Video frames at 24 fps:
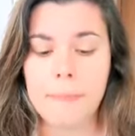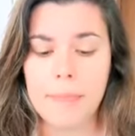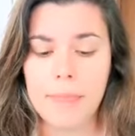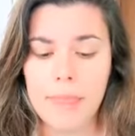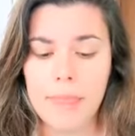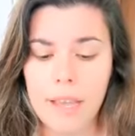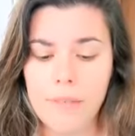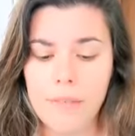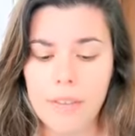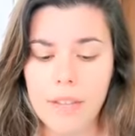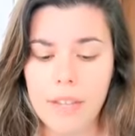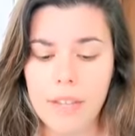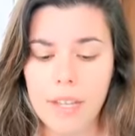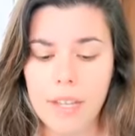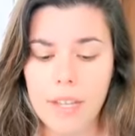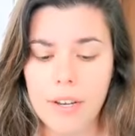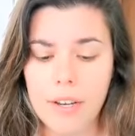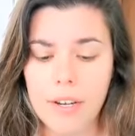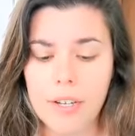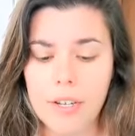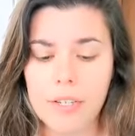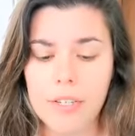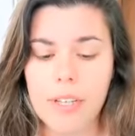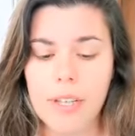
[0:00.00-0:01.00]

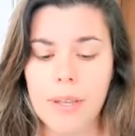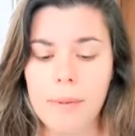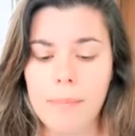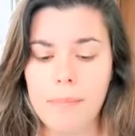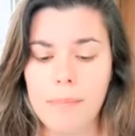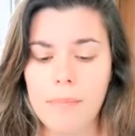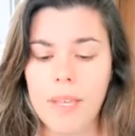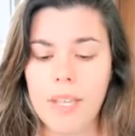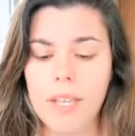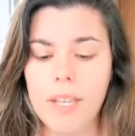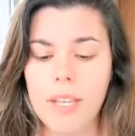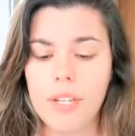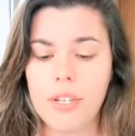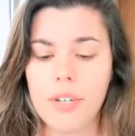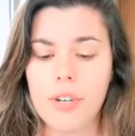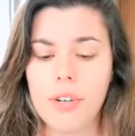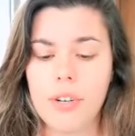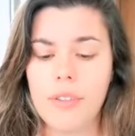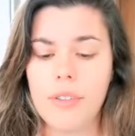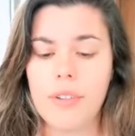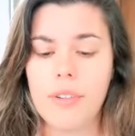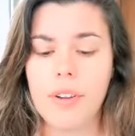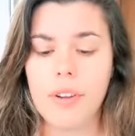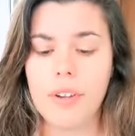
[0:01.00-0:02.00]
Navigators make
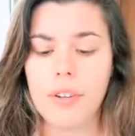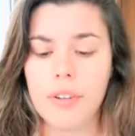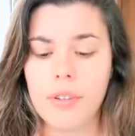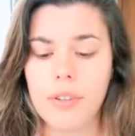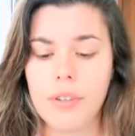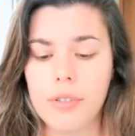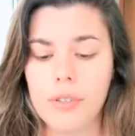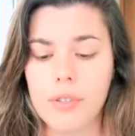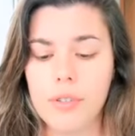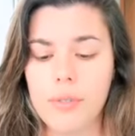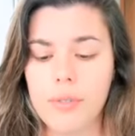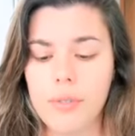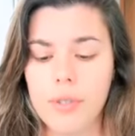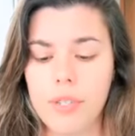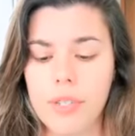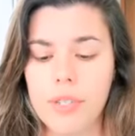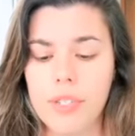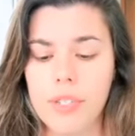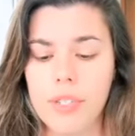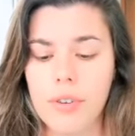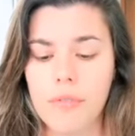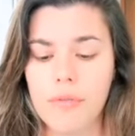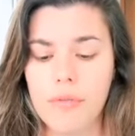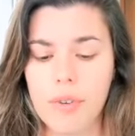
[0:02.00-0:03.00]
sure their
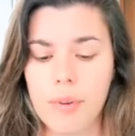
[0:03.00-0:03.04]
conclusions